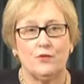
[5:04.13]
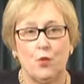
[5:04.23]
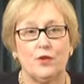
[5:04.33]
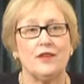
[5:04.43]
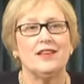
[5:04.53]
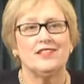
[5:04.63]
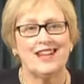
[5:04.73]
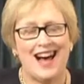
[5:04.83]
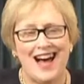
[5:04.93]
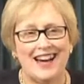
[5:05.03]
for the
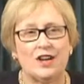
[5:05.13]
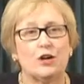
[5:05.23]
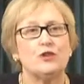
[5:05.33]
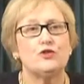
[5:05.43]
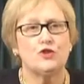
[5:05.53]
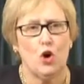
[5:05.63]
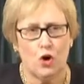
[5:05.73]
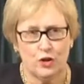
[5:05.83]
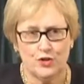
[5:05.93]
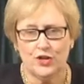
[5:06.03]
entire
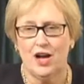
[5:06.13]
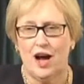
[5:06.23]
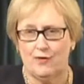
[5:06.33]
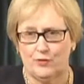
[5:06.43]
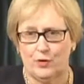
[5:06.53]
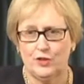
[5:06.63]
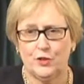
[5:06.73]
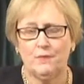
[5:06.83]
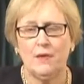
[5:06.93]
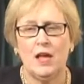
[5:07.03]
charge
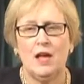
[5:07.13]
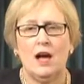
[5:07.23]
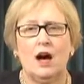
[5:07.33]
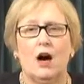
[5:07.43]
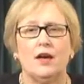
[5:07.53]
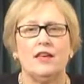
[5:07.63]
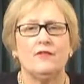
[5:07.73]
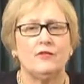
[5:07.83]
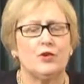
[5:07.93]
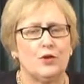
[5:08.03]
conference.
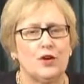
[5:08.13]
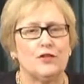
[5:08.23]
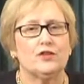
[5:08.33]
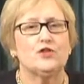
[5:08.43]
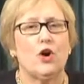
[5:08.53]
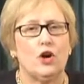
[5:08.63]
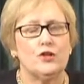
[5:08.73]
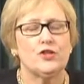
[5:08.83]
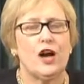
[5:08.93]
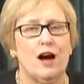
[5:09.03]
If during the
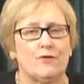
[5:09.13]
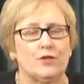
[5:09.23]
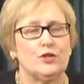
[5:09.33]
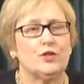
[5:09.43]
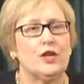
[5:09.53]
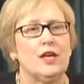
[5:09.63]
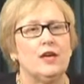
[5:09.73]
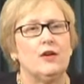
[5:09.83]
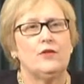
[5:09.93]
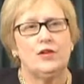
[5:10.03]
charge conference
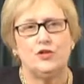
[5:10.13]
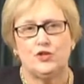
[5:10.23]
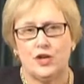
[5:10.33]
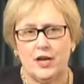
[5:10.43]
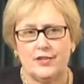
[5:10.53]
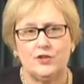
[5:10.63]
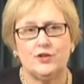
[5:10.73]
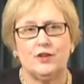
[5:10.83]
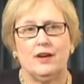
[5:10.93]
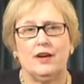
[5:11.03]
the
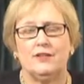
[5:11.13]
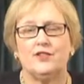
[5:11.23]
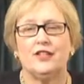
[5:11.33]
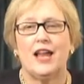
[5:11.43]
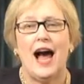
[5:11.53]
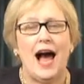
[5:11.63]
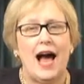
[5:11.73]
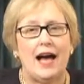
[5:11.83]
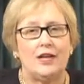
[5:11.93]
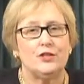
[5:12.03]
judge
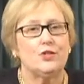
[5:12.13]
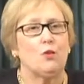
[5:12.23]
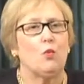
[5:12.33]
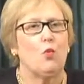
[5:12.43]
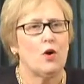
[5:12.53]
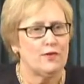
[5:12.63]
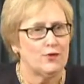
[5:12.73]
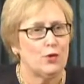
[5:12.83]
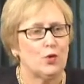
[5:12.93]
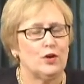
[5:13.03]
denies one of
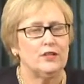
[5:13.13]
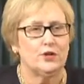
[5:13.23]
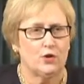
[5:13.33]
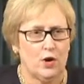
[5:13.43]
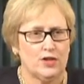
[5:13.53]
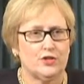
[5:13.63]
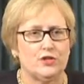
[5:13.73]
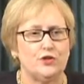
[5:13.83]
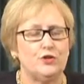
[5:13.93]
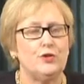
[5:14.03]
your
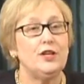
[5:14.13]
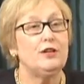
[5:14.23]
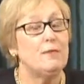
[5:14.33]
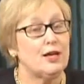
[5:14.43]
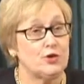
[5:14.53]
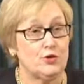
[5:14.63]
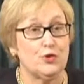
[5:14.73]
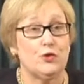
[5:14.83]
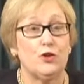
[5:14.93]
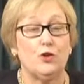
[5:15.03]
instructions, you need to make
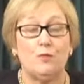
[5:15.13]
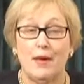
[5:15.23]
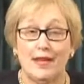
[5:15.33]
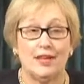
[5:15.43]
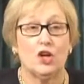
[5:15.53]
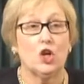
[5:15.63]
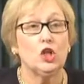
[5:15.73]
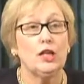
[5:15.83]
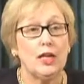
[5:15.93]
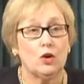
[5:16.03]
sure that you make it
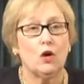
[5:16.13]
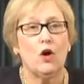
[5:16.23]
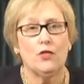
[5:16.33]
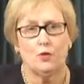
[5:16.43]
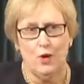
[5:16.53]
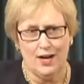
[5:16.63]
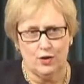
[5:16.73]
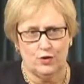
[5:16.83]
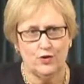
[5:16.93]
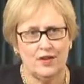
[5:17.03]
clear on the
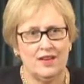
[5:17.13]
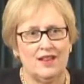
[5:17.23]
record